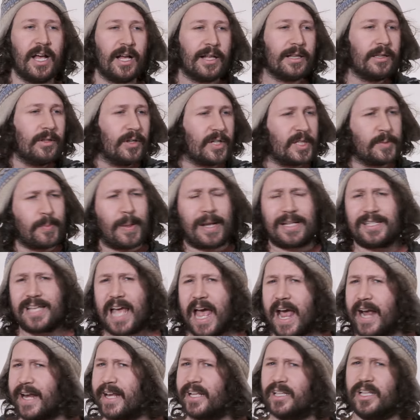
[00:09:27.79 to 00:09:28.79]
looks
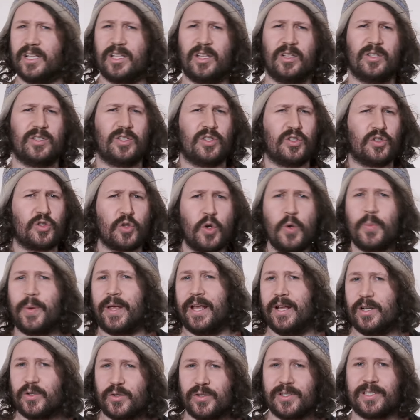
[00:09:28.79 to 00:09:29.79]
spectacular, super
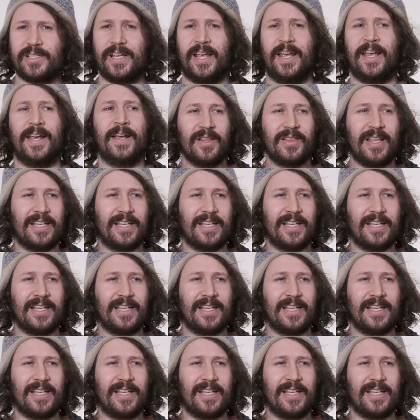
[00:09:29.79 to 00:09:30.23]
interesting.